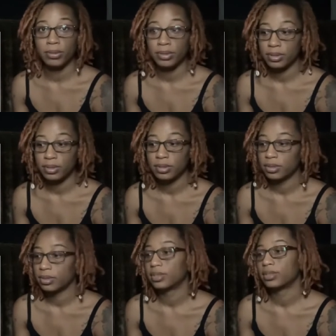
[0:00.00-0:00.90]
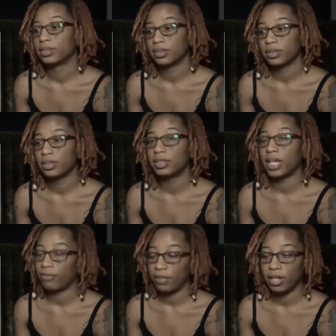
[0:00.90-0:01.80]
whether or not this was staged,
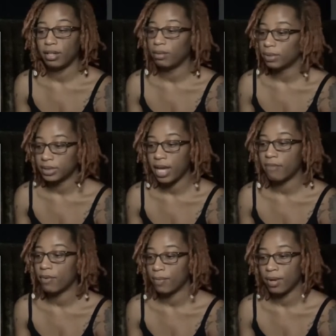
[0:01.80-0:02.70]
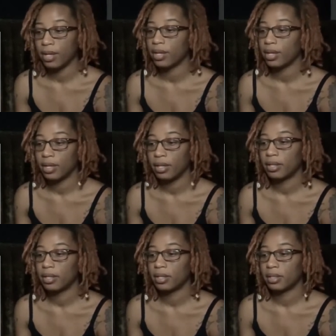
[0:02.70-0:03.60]
Definitely everyone can agree that this video is pretty
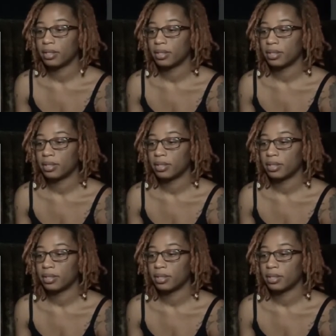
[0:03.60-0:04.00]
creepy.